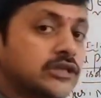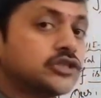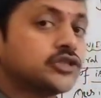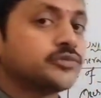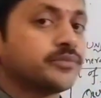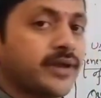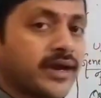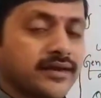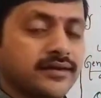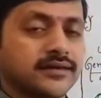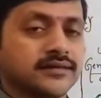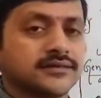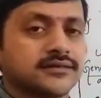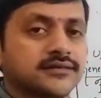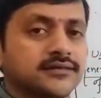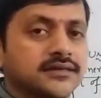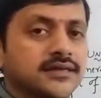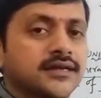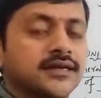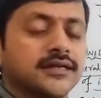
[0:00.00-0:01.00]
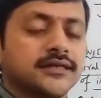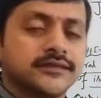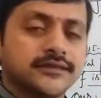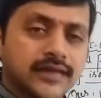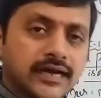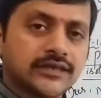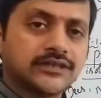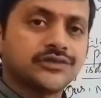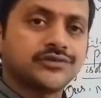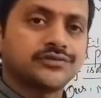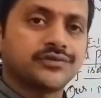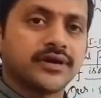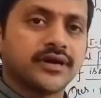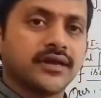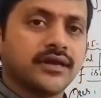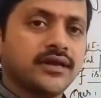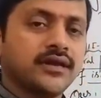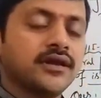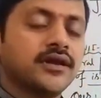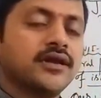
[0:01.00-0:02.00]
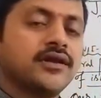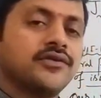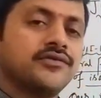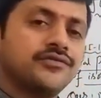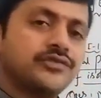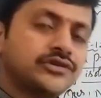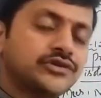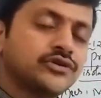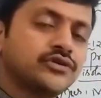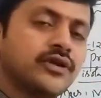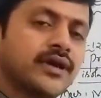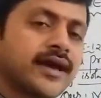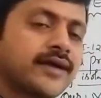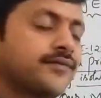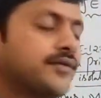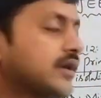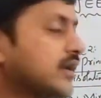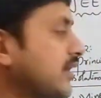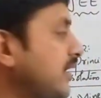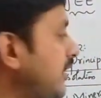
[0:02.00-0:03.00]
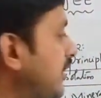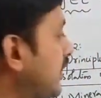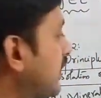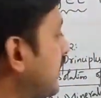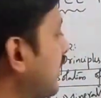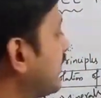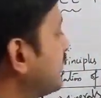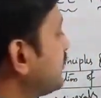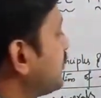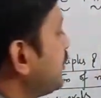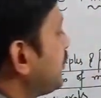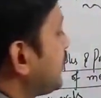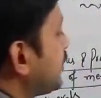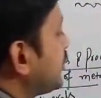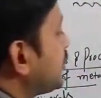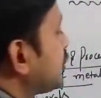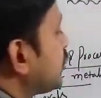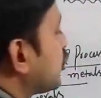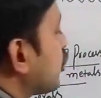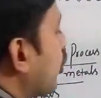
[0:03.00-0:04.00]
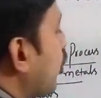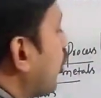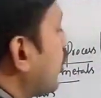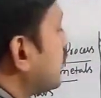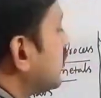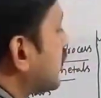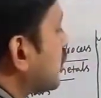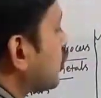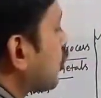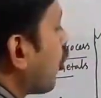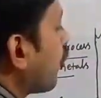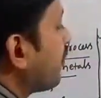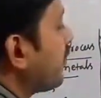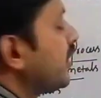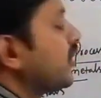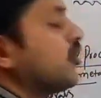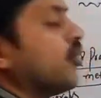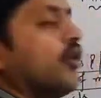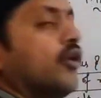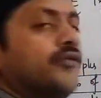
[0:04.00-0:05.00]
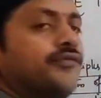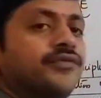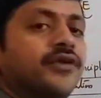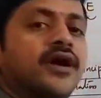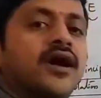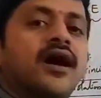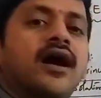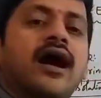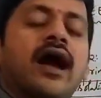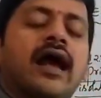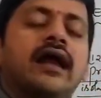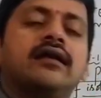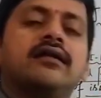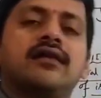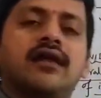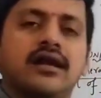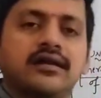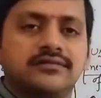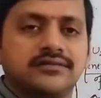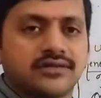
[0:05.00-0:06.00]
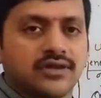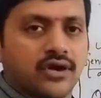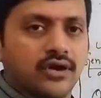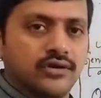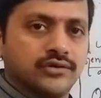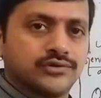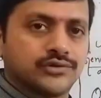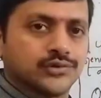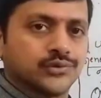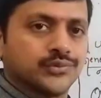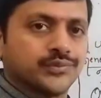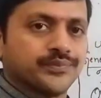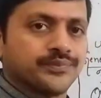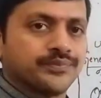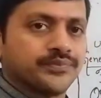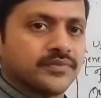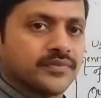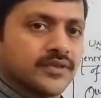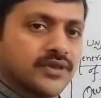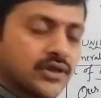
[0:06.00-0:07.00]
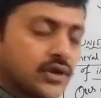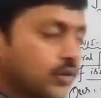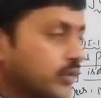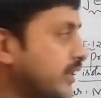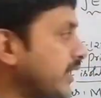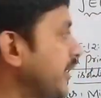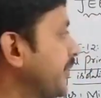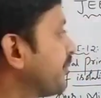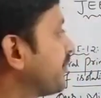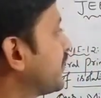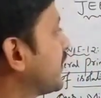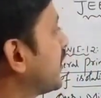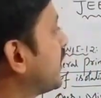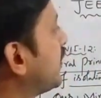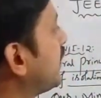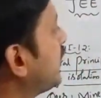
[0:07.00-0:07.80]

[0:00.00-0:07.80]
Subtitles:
H minus. That's why we should have a clear concentration on the topic of hydrides also. Okay.